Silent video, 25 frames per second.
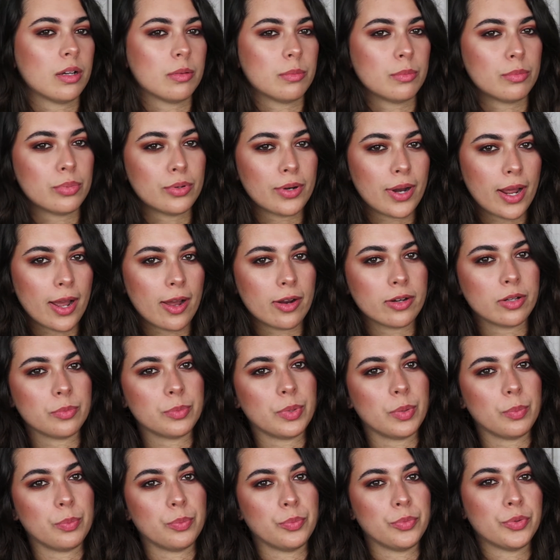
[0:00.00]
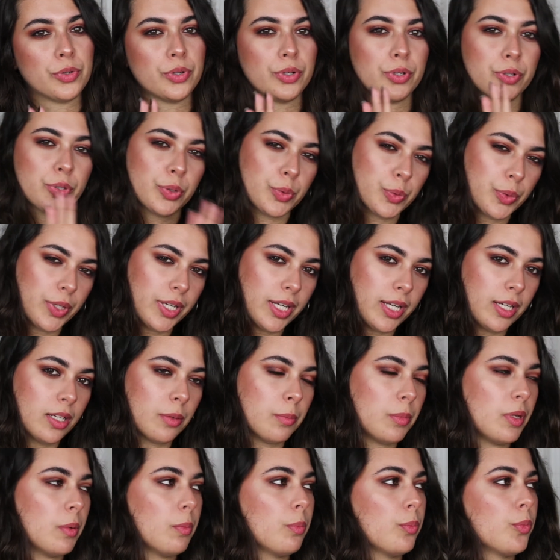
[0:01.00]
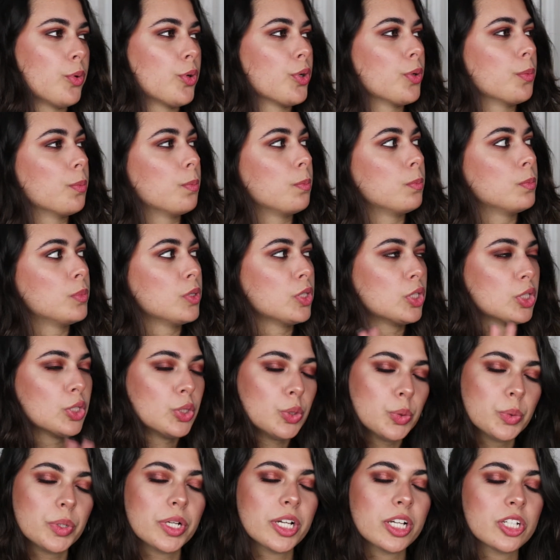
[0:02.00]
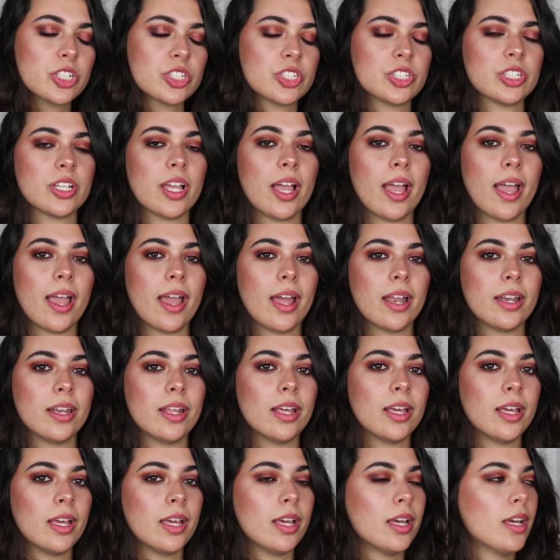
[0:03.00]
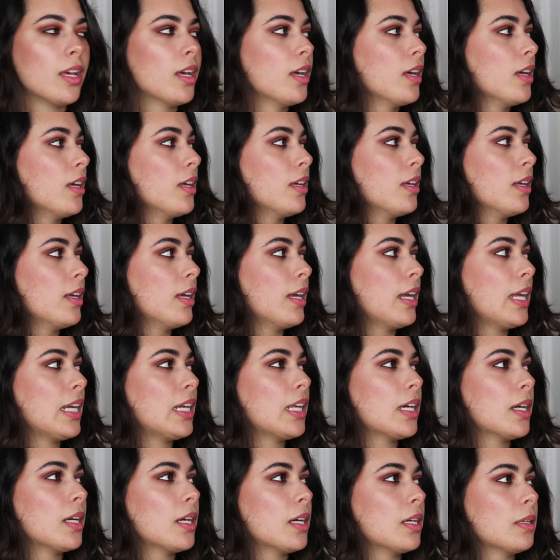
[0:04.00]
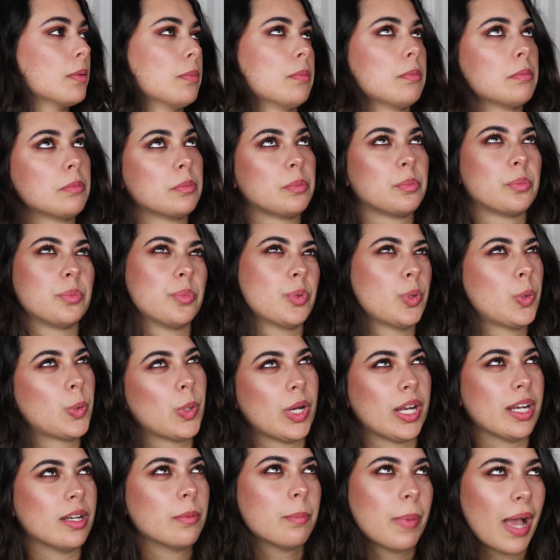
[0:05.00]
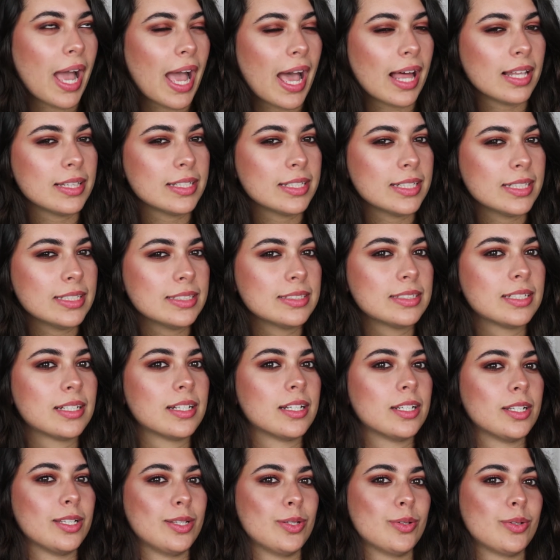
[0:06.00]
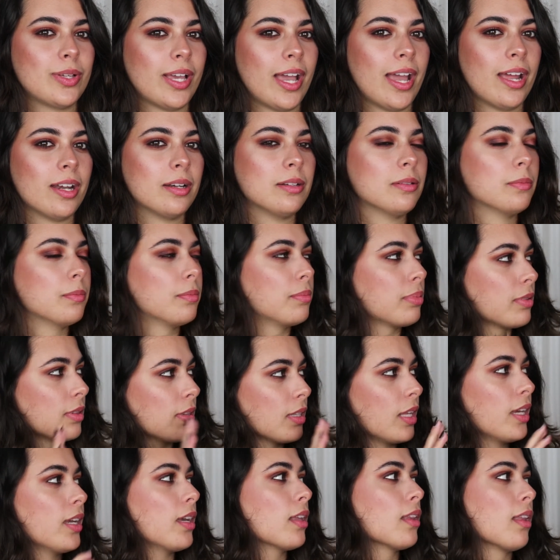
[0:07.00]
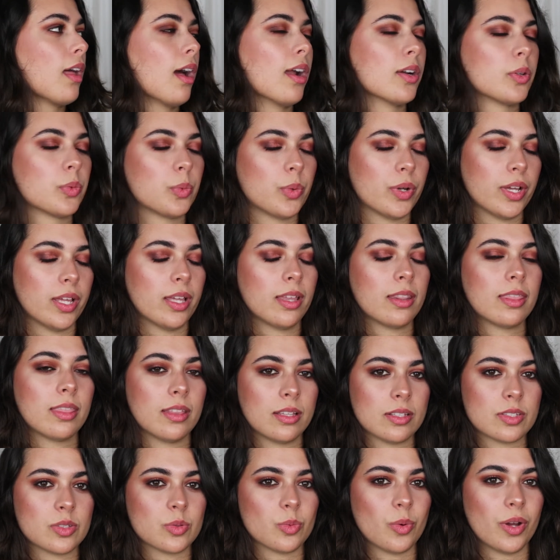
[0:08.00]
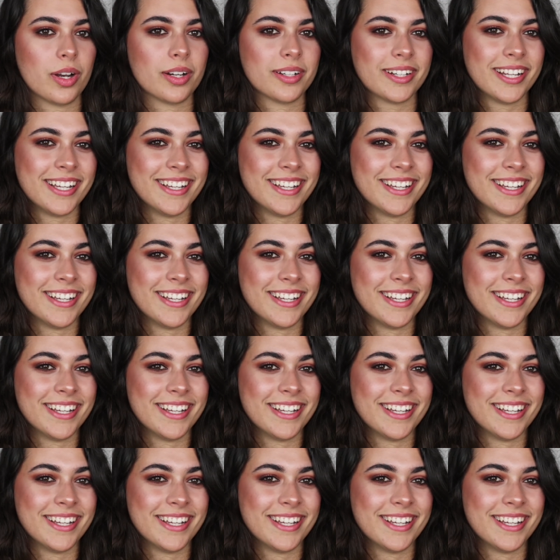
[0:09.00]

brown, a bit more green, a bit more bluish, and in a green palette you can play a lot with this one.